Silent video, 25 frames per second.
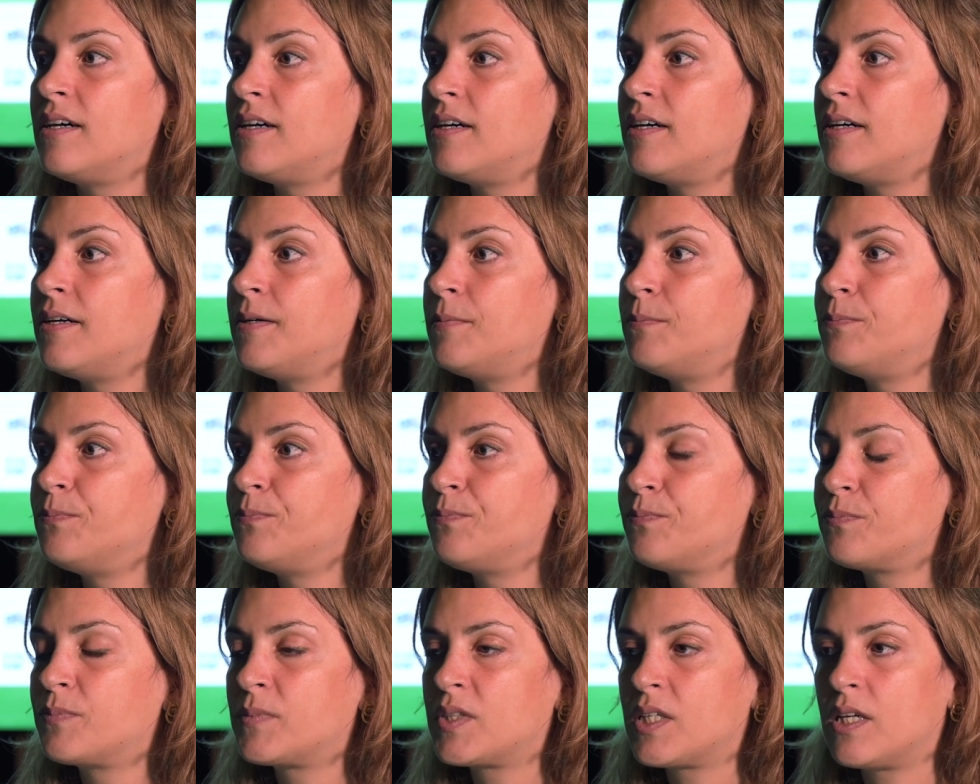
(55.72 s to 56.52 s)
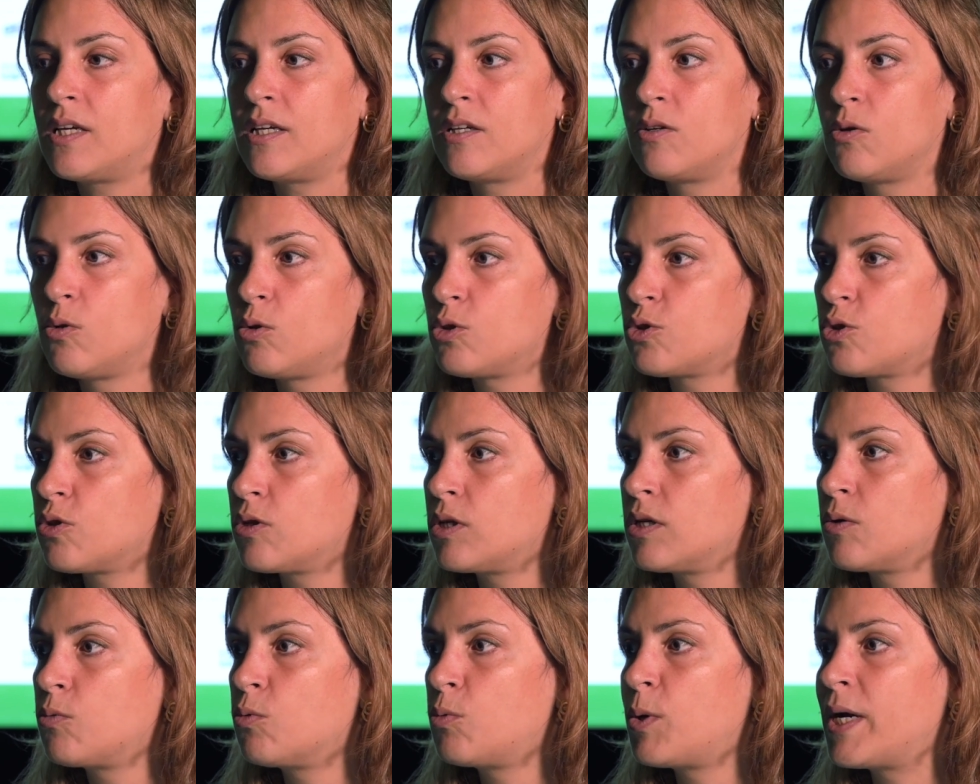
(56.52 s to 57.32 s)
Um, and also
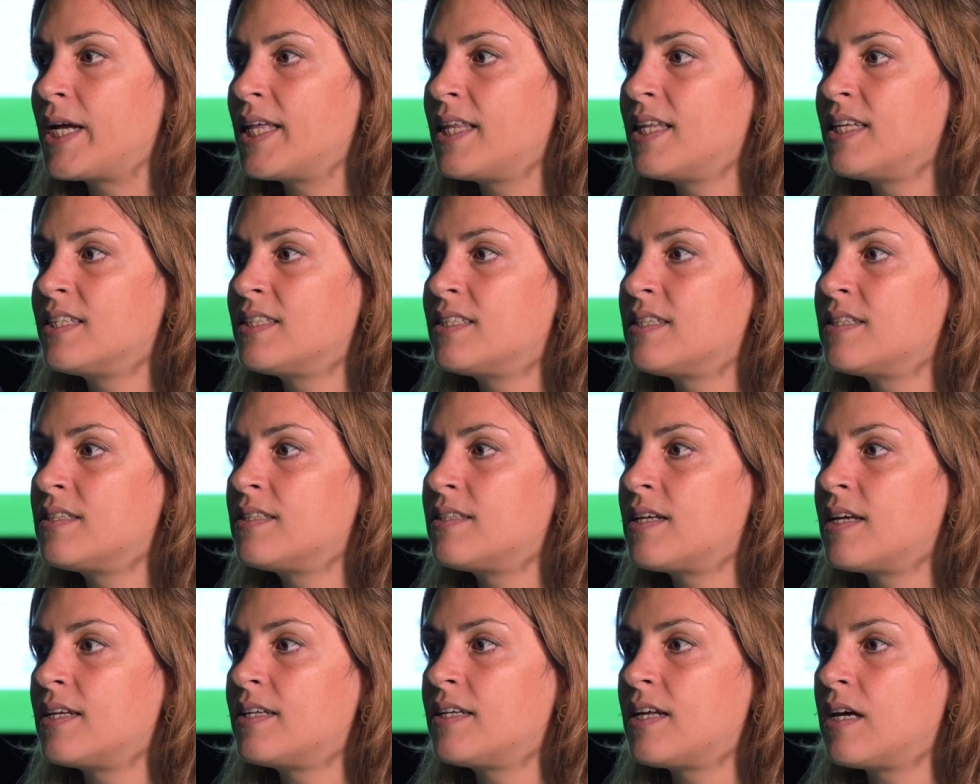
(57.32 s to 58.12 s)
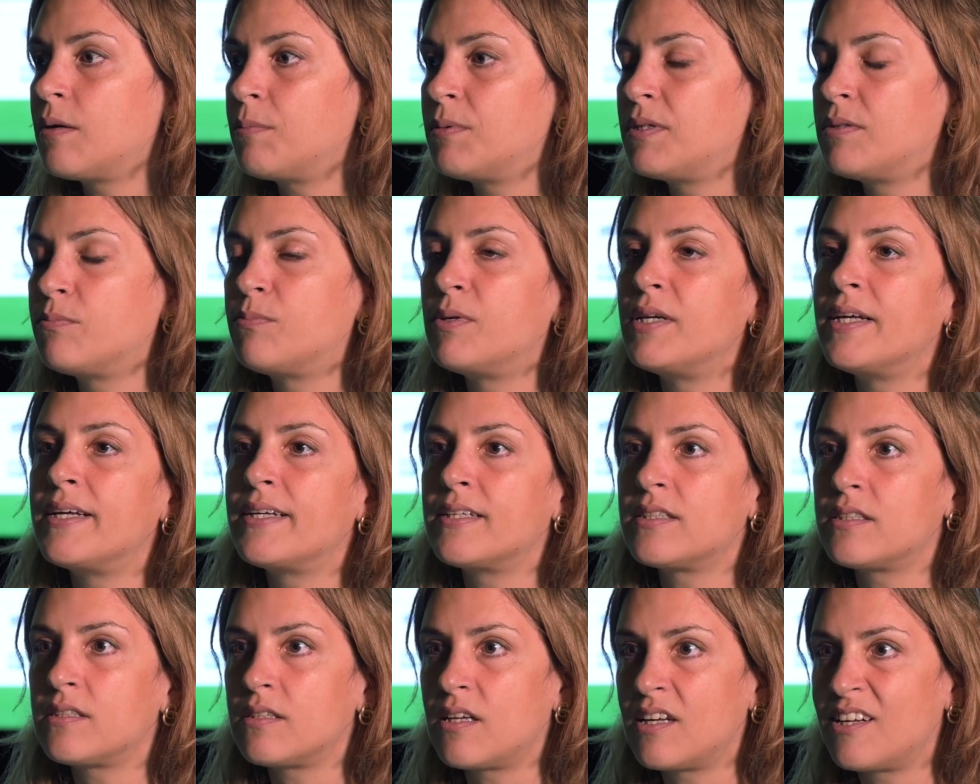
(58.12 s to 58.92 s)
the way this is set up, it
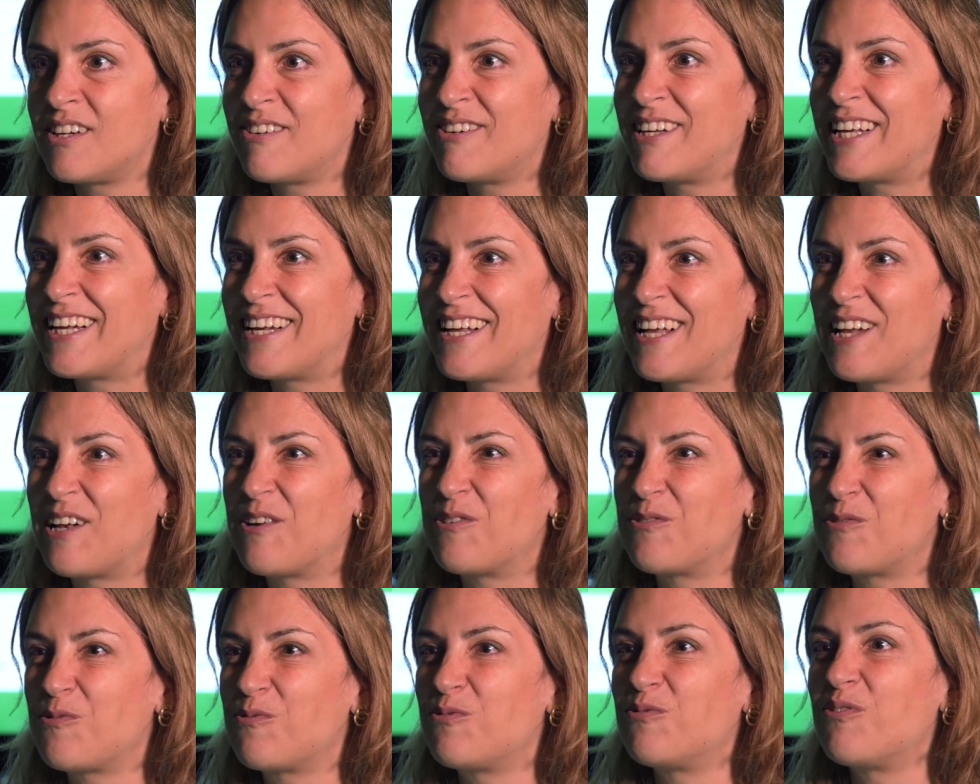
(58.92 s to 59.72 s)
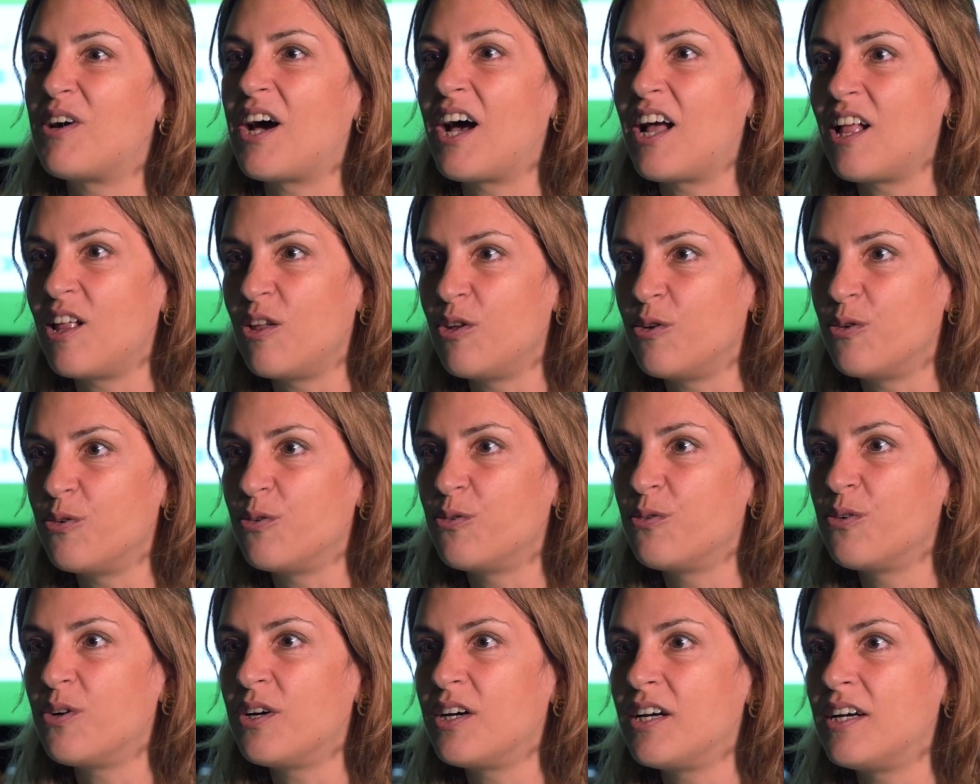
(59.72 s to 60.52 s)
brings uh, really a lot of
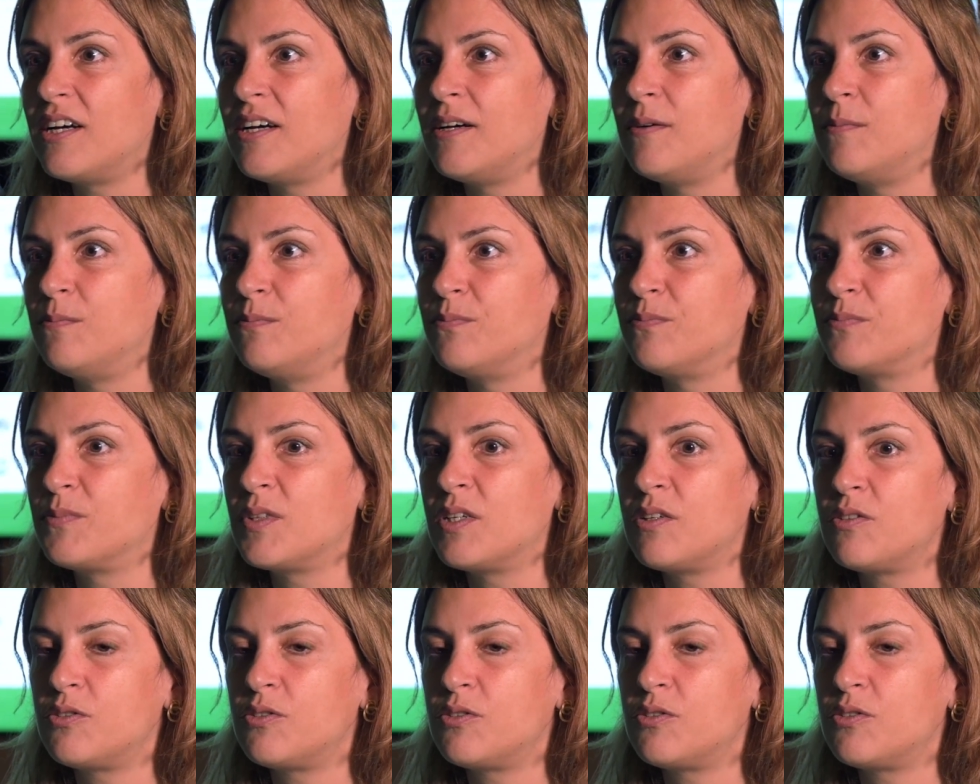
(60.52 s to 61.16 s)
value um,